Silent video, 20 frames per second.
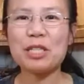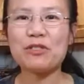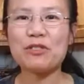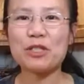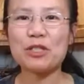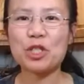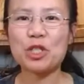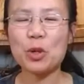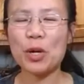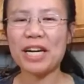
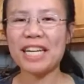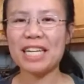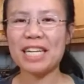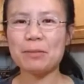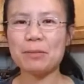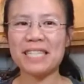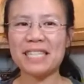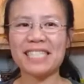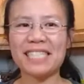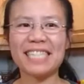for joining
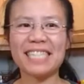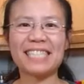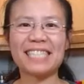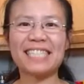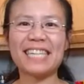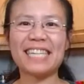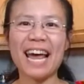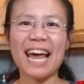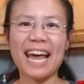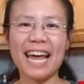me
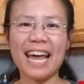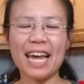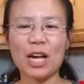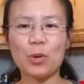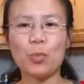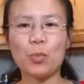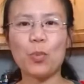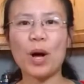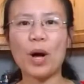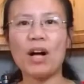
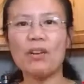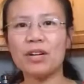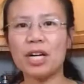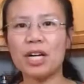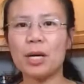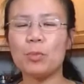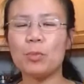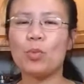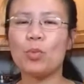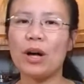today.
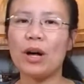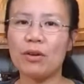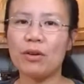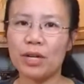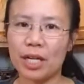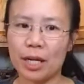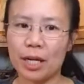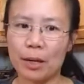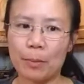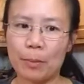Welcome,
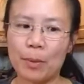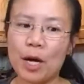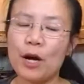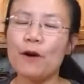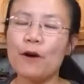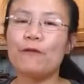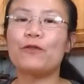welcome.